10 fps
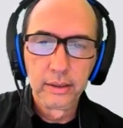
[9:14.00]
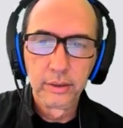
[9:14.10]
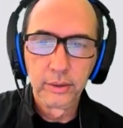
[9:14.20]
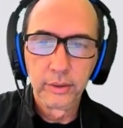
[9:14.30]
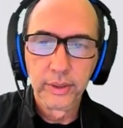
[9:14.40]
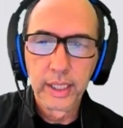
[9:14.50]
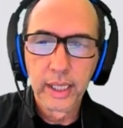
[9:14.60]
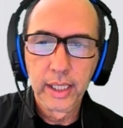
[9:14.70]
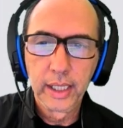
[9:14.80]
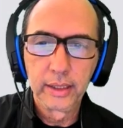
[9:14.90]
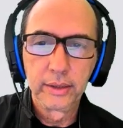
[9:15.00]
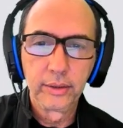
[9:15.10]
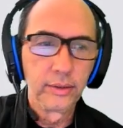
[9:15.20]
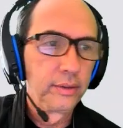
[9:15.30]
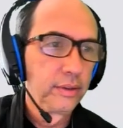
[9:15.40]
So we can cancel.
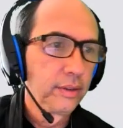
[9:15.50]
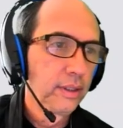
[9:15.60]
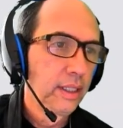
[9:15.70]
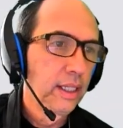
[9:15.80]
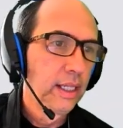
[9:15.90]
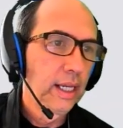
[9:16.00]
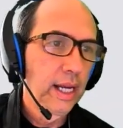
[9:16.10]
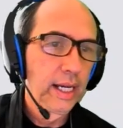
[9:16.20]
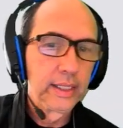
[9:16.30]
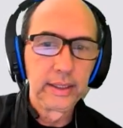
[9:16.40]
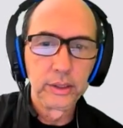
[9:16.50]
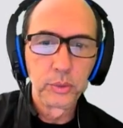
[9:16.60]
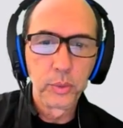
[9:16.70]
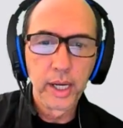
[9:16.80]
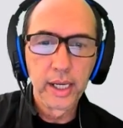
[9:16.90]
X
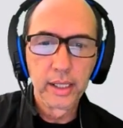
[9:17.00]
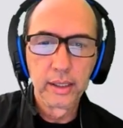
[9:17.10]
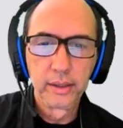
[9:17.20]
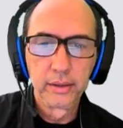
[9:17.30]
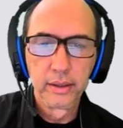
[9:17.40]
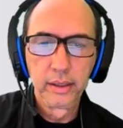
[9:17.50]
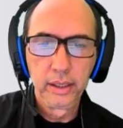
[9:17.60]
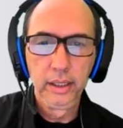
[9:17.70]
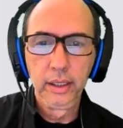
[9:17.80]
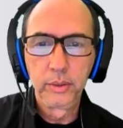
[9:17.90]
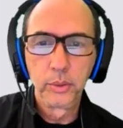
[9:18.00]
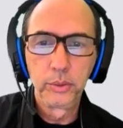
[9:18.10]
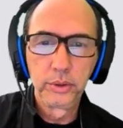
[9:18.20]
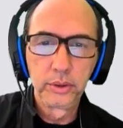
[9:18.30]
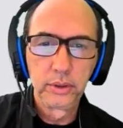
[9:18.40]
squared equals
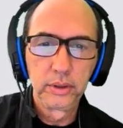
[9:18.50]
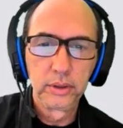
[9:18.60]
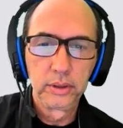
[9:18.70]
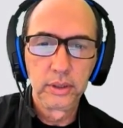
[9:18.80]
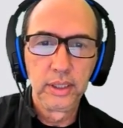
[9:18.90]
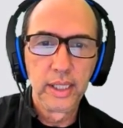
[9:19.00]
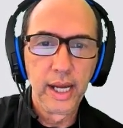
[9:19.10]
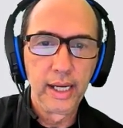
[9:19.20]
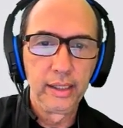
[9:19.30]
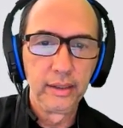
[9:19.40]
9.